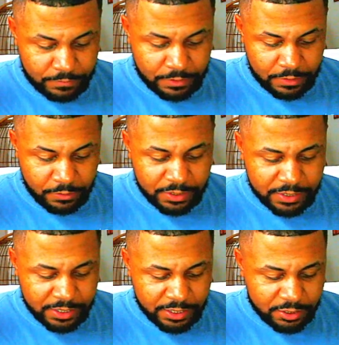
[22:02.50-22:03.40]
What's the
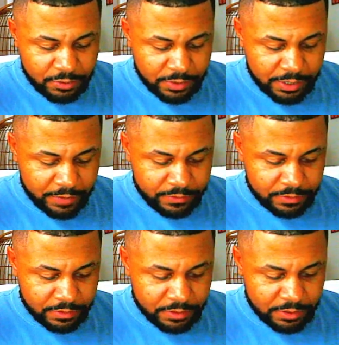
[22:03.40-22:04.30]
issue with Levis?
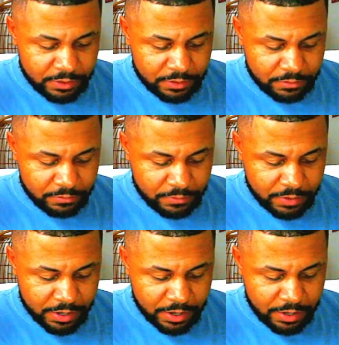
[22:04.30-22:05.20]
Is he had
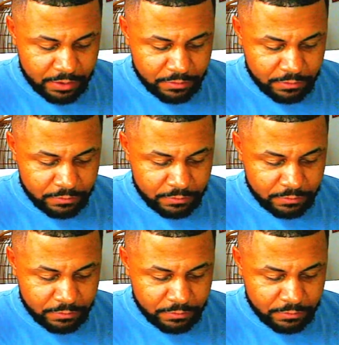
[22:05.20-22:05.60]
an ankle?